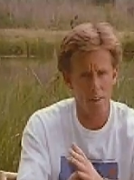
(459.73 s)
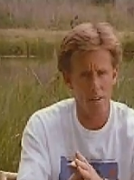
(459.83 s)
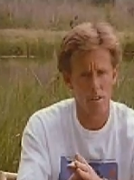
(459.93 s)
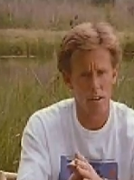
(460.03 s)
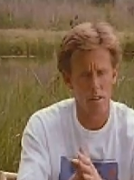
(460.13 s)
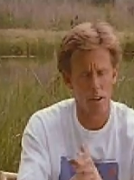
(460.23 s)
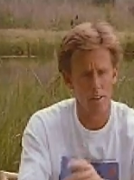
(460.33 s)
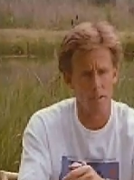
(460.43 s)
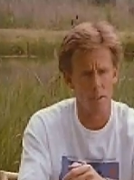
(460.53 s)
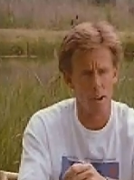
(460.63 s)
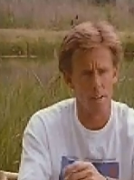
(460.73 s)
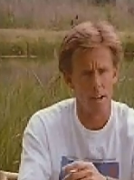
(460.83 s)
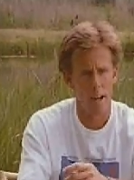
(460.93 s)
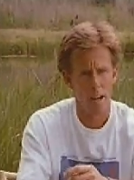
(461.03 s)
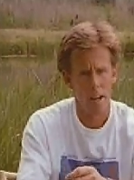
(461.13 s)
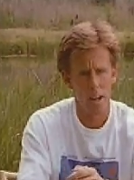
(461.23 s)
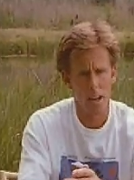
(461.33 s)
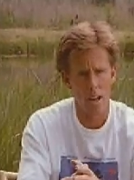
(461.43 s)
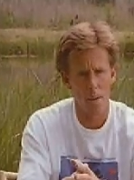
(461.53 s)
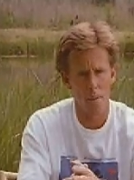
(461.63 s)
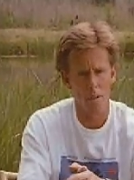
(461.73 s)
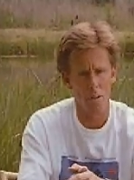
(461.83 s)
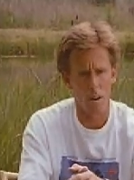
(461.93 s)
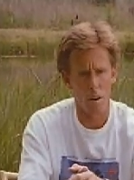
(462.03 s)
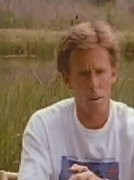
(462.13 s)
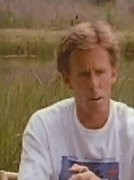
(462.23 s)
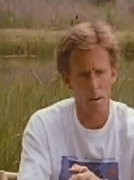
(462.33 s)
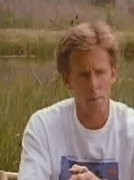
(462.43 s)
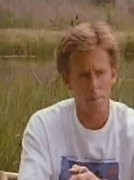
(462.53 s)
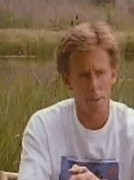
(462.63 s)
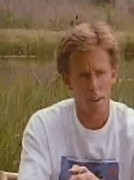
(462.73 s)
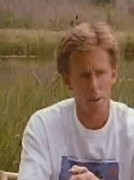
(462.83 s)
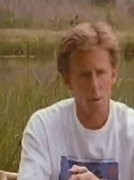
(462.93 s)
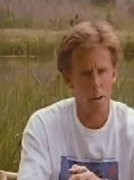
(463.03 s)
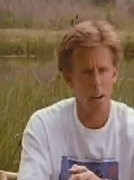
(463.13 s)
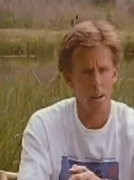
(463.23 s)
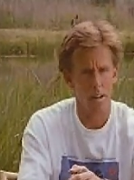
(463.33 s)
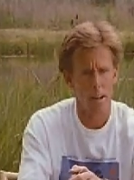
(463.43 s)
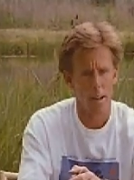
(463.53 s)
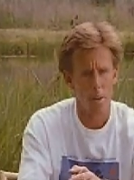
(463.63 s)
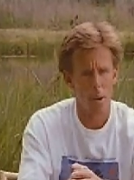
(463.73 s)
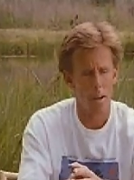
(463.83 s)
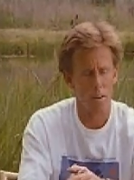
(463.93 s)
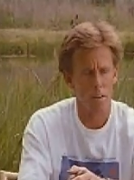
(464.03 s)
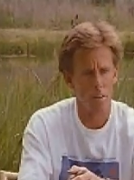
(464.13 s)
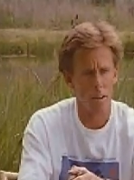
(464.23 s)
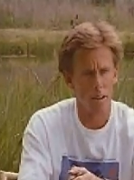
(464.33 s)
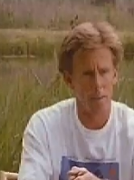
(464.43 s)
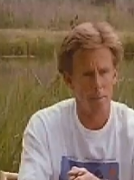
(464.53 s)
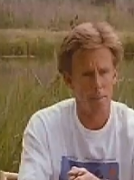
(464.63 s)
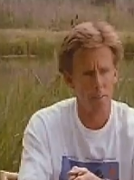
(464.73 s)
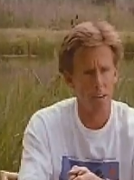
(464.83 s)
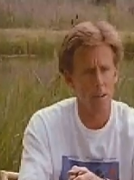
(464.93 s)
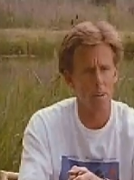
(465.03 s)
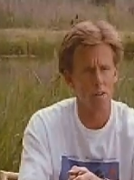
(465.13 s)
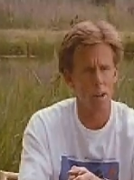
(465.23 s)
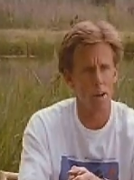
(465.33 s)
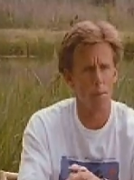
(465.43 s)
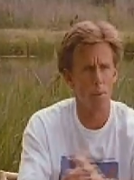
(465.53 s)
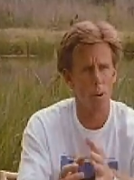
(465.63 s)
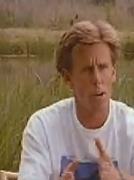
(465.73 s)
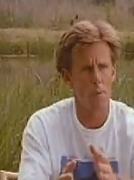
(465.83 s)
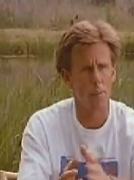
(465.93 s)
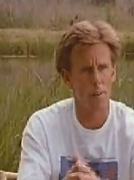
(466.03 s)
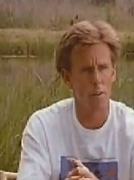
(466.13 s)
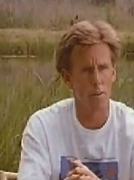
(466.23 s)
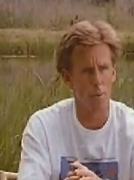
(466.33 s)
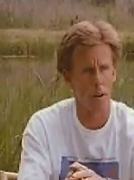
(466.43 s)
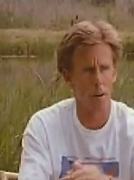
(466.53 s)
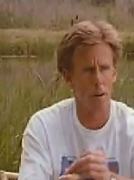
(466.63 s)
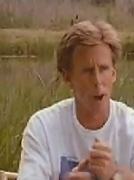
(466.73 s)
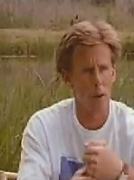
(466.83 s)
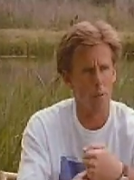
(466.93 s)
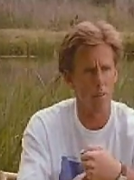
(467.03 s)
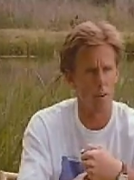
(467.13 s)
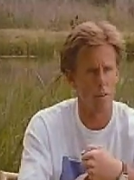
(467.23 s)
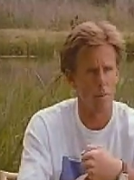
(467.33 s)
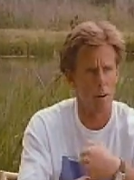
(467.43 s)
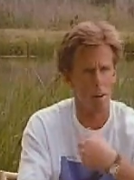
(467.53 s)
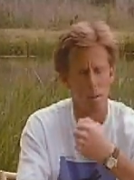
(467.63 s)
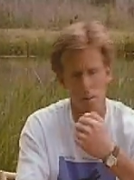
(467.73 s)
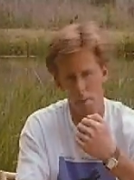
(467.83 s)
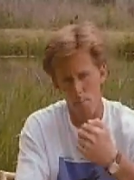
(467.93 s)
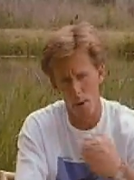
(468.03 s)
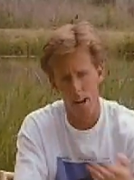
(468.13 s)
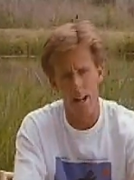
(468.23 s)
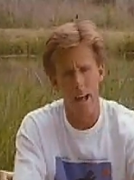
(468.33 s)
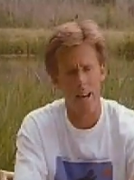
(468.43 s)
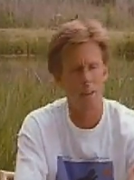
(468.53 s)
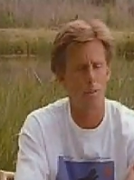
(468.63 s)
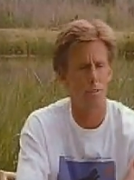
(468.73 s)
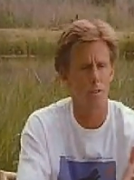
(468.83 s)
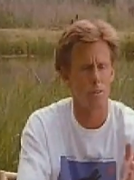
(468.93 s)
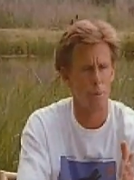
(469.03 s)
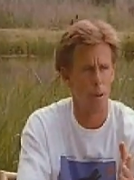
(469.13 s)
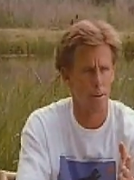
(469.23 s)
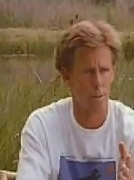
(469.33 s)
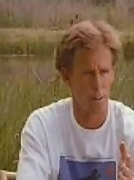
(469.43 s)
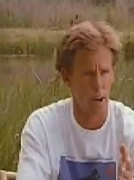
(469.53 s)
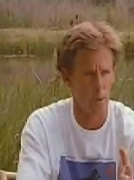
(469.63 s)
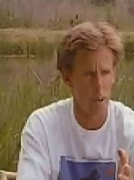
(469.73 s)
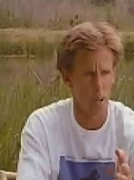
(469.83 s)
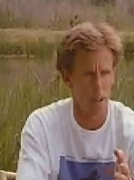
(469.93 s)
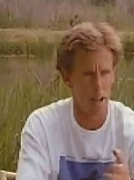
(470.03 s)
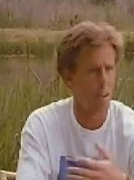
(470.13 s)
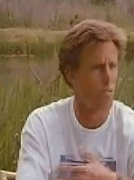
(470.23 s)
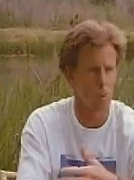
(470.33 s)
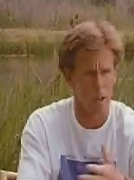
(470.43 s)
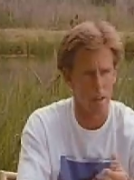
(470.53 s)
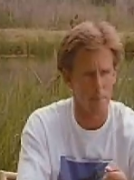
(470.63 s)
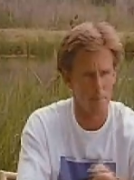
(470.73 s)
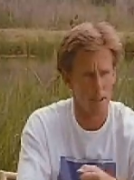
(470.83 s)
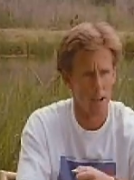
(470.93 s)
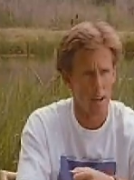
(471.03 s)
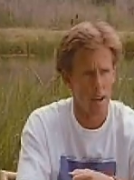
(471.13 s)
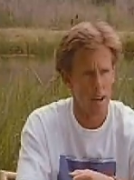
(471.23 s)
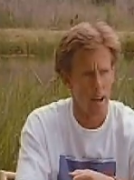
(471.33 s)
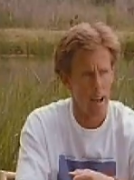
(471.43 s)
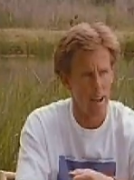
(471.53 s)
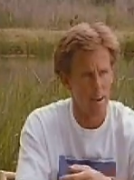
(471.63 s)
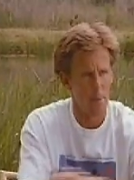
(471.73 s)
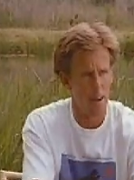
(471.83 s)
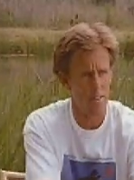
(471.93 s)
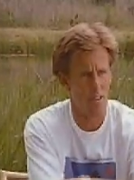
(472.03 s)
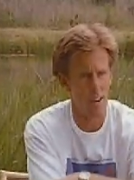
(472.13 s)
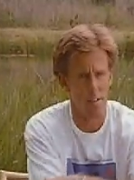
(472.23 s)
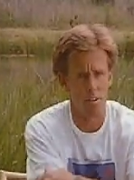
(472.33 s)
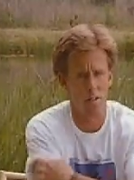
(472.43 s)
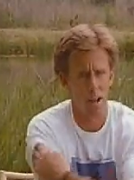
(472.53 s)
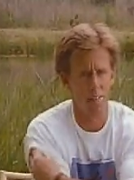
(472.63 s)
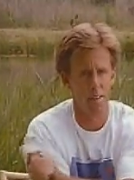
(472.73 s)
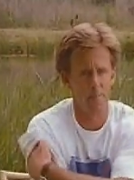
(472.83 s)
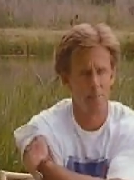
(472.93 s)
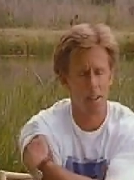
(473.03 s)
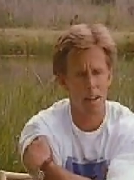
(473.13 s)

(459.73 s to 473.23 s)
'76, '77, it was our greatest feat to say we were first American, or I was first American, or Brad Lackey was first American for that weekend, last weekend. And about '77,